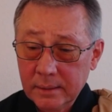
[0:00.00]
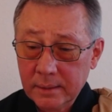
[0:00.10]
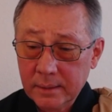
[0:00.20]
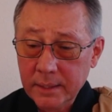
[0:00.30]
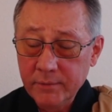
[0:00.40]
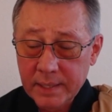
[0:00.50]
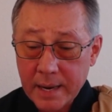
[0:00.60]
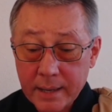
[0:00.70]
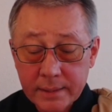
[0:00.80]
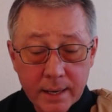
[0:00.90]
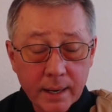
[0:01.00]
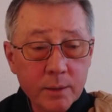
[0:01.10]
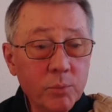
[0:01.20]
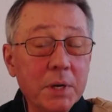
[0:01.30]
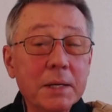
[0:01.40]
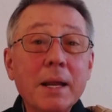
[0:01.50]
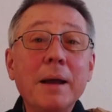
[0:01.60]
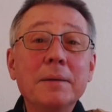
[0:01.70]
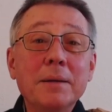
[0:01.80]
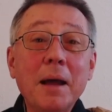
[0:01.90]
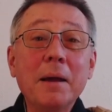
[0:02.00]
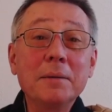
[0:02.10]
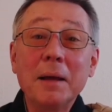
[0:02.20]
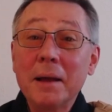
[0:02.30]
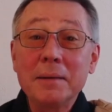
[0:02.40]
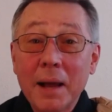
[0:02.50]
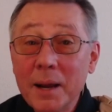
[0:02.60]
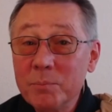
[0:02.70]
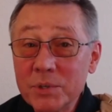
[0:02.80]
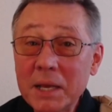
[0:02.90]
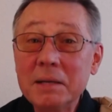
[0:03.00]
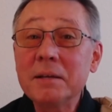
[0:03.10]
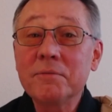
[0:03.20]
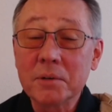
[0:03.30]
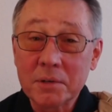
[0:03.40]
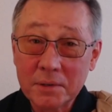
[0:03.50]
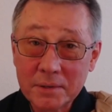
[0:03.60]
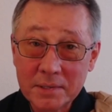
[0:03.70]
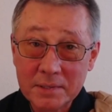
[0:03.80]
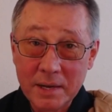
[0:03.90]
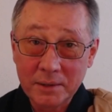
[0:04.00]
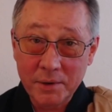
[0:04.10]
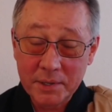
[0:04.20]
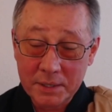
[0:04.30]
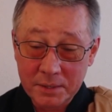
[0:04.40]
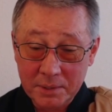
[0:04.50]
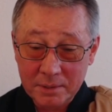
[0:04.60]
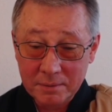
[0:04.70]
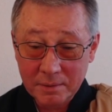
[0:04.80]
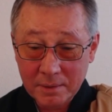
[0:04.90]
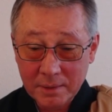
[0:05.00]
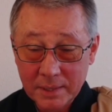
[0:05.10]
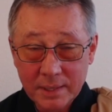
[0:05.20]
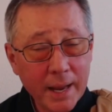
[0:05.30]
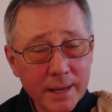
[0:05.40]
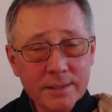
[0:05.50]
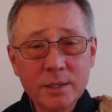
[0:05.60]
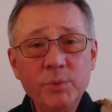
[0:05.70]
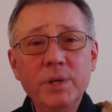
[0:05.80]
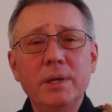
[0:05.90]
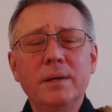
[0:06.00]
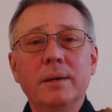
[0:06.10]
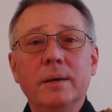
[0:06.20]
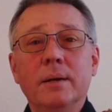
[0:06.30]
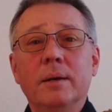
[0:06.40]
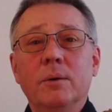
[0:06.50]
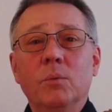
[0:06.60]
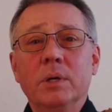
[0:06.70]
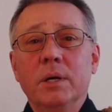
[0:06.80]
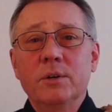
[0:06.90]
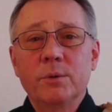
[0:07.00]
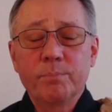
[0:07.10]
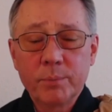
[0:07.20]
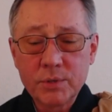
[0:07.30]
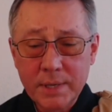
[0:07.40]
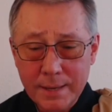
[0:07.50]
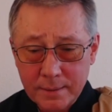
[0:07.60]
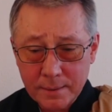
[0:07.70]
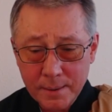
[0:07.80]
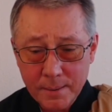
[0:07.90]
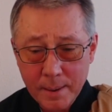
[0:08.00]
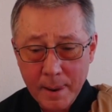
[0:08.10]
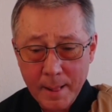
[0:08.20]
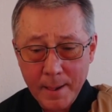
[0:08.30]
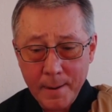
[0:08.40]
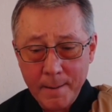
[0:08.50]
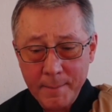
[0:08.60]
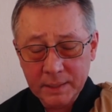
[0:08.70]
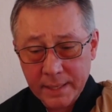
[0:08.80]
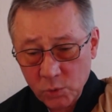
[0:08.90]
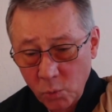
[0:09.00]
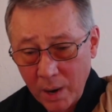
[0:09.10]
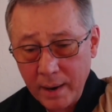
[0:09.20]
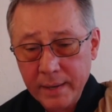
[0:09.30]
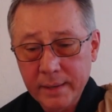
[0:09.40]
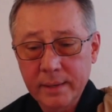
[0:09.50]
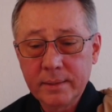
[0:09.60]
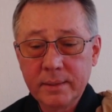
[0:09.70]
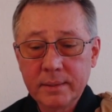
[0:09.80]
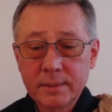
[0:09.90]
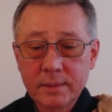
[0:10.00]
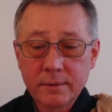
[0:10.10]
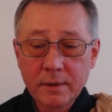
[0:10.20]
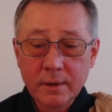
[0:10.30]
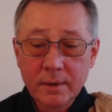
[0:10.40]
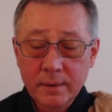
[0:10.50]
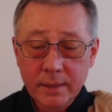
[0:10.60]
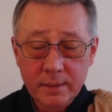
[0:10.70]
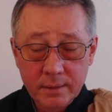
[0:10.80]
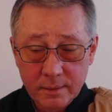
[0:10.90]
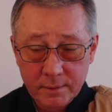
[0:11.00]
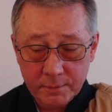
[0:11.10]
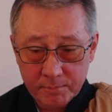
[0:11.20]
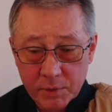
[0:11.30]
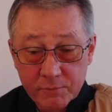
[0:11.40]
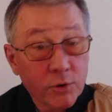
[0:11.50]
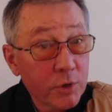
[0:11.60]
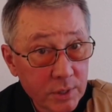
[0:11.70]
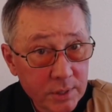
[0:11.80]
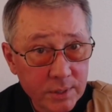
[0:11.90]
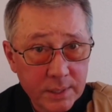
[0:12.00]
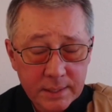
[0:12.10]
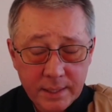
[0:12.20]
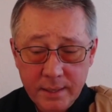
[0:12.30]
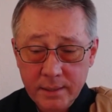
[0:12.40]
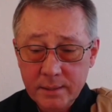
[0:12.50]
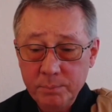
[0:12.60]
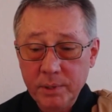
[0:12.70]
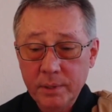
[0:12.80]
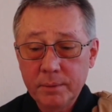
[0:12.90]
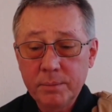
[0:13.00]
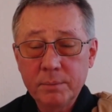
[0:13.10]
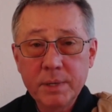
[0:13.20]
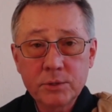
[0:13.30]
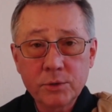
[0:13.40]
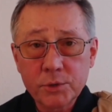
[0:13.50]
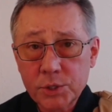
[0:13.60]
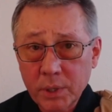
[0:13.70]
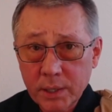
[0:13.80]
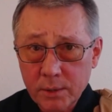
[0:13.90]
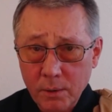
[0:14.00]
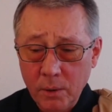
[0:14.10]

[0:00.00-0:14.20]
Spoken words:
Even 99.9999% effort is not going to do it. It has to be 100%. And that's why in the verse to this case by Master Suedo,